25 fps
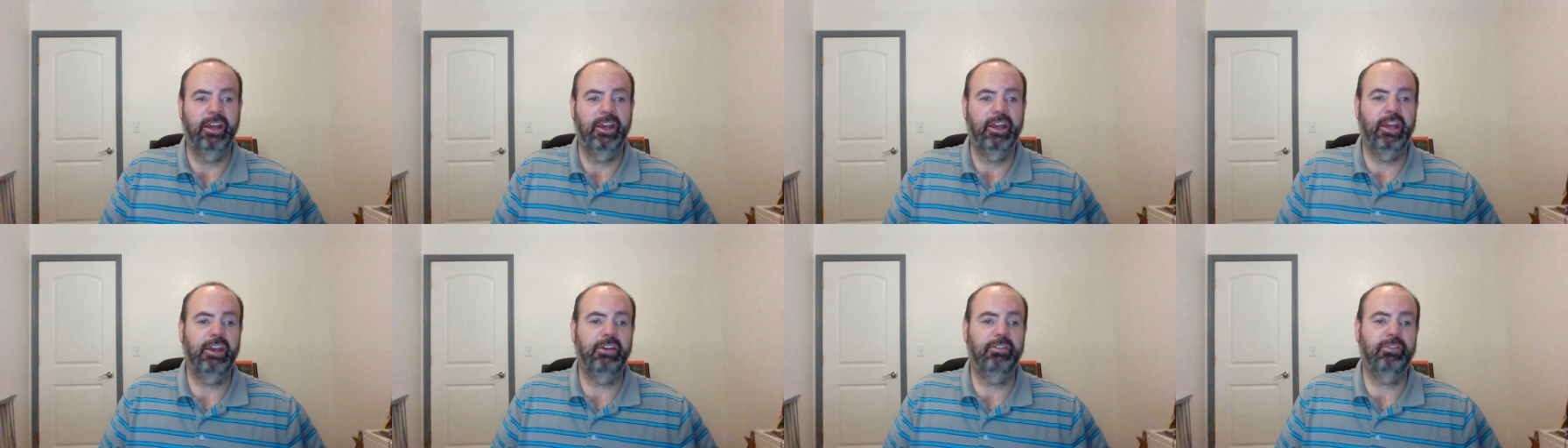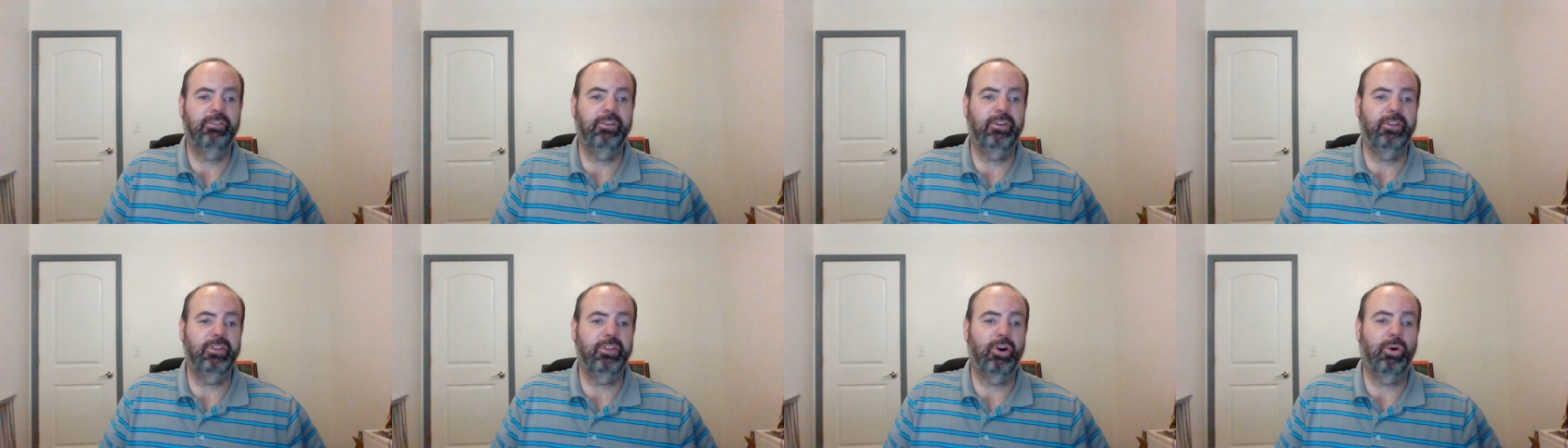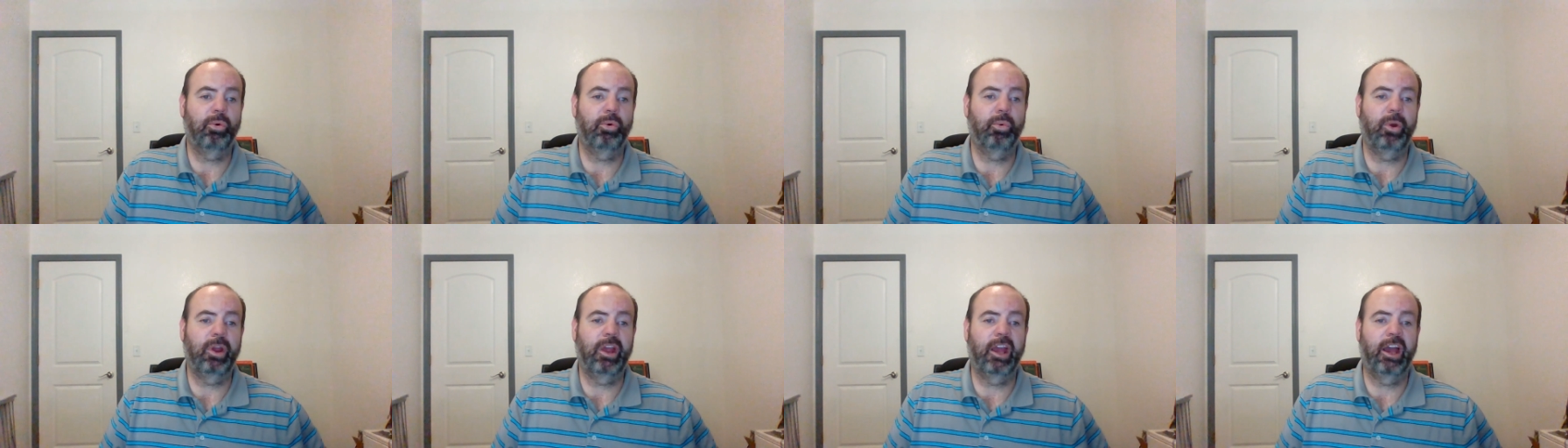even
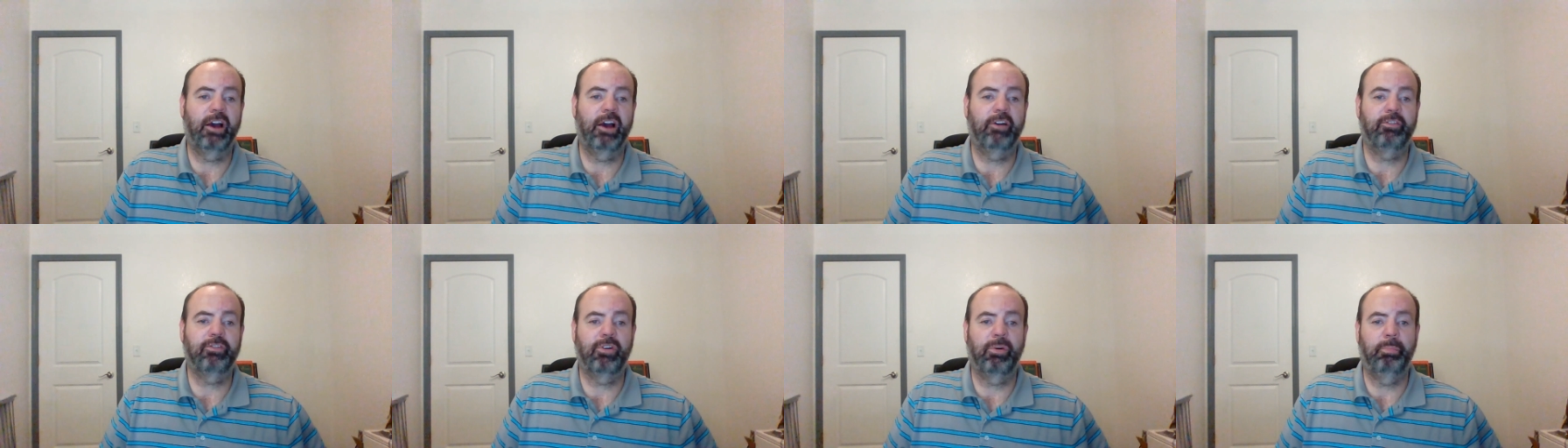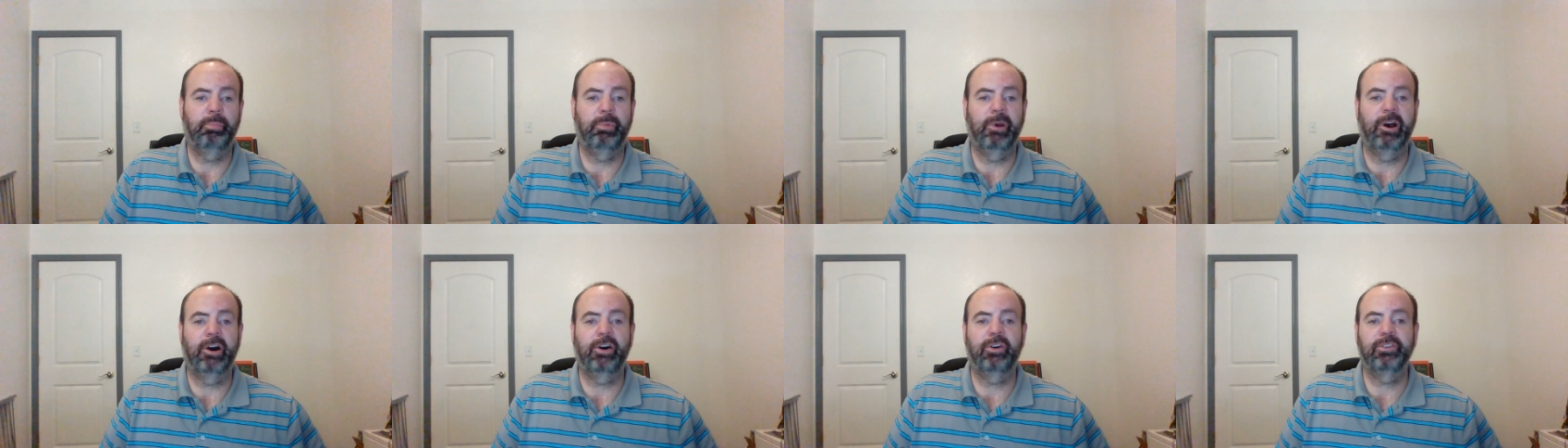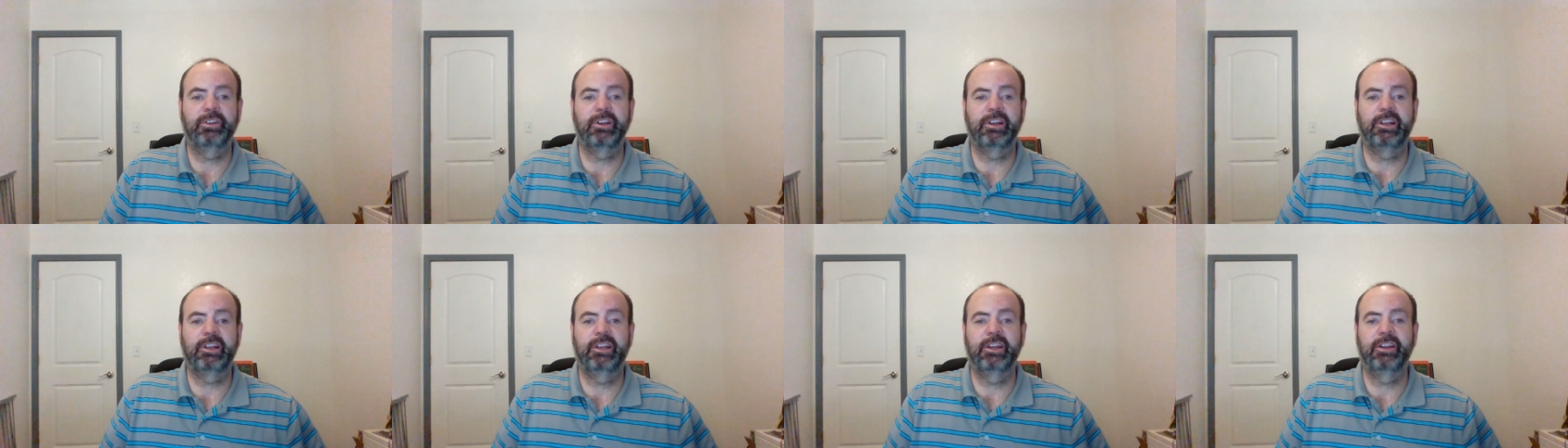though we have
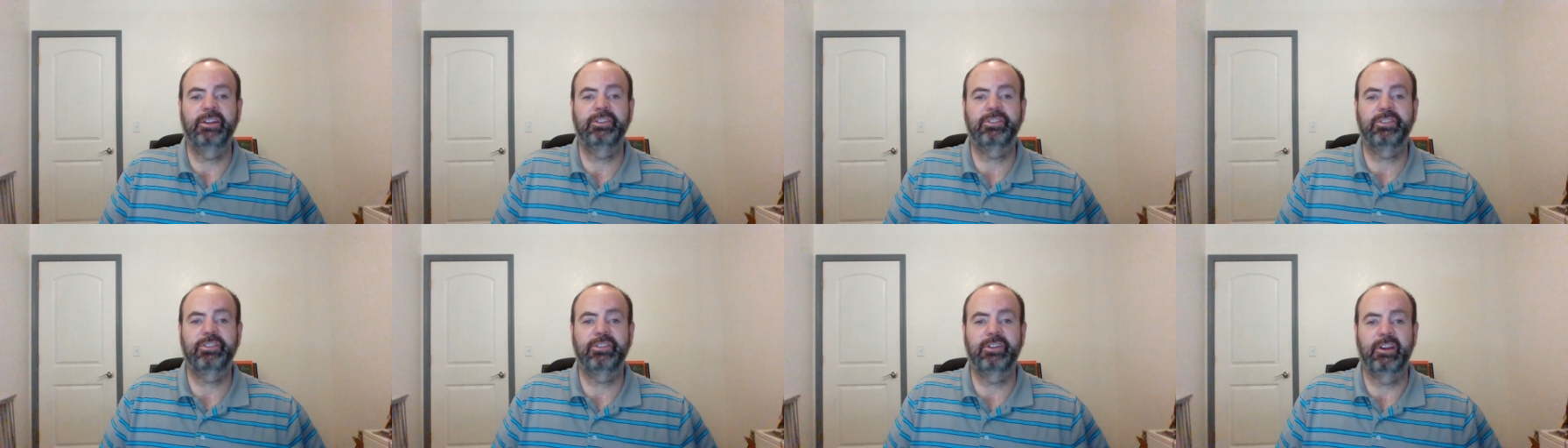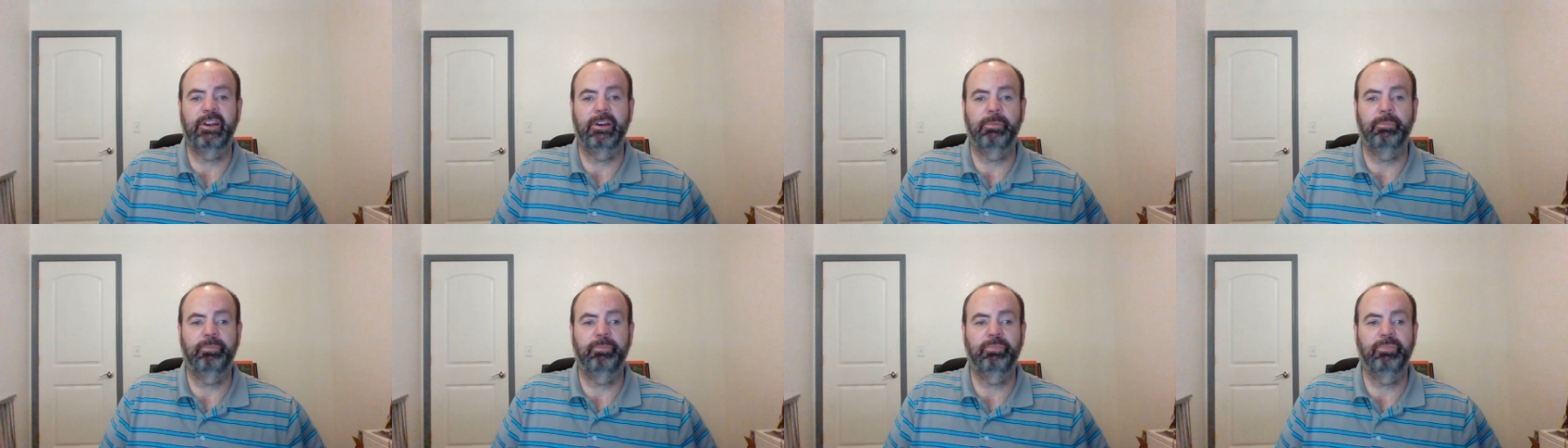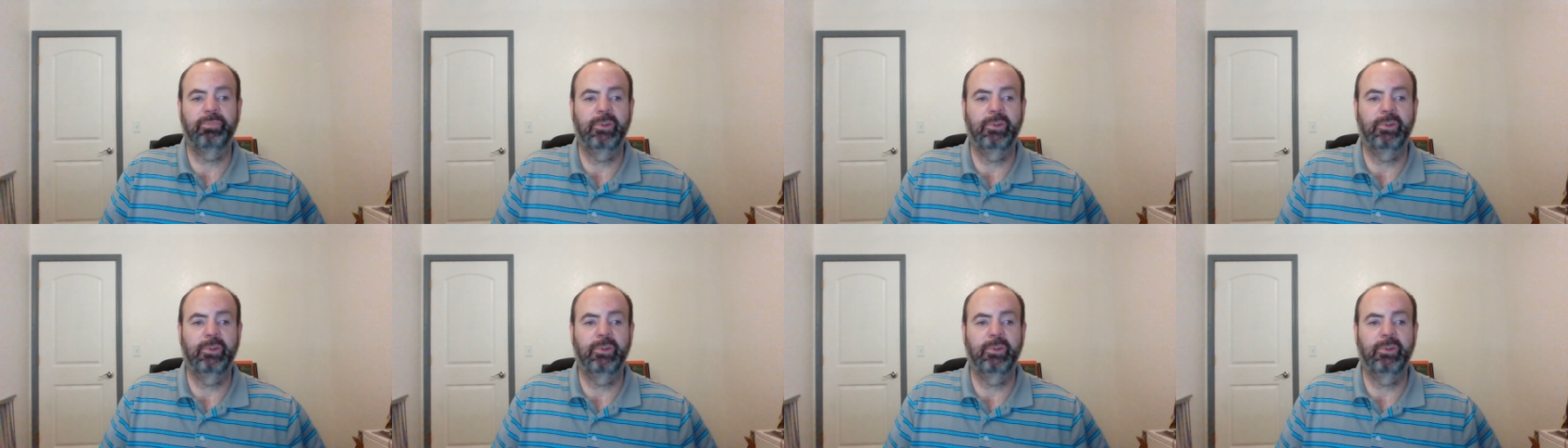rebelled against him.